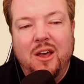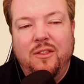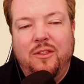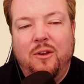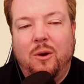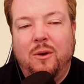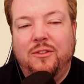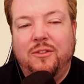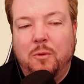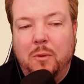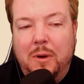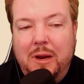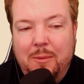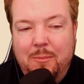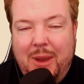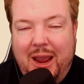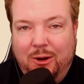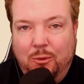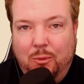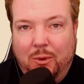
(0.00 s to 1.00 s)
There are 3
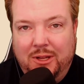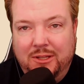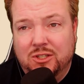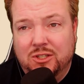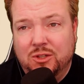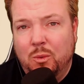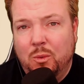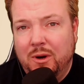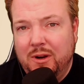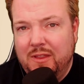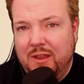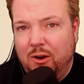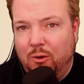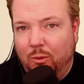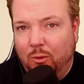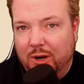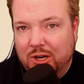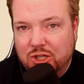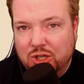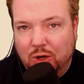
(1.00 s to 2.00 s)
main So one of the
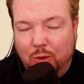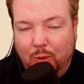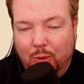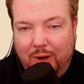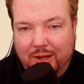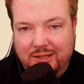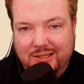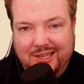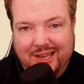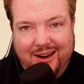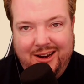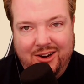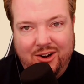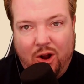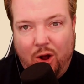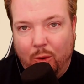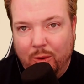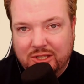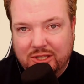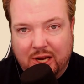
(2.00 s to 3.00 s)
original ones that had
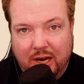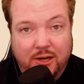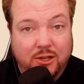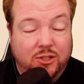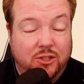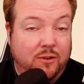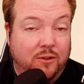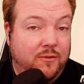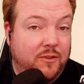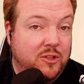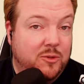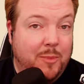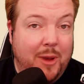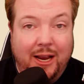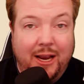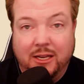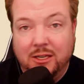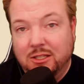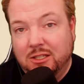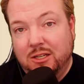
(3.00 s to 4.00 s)
always kind of surfaced
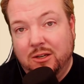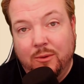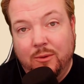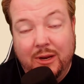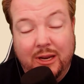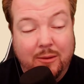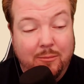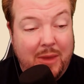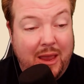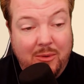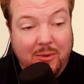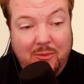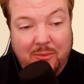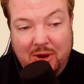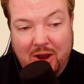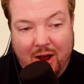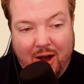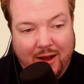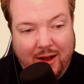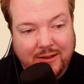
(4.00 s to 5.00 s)
back in 2E, maybe
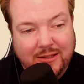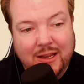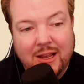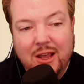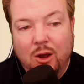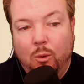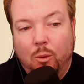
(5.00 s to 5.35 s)
beyond,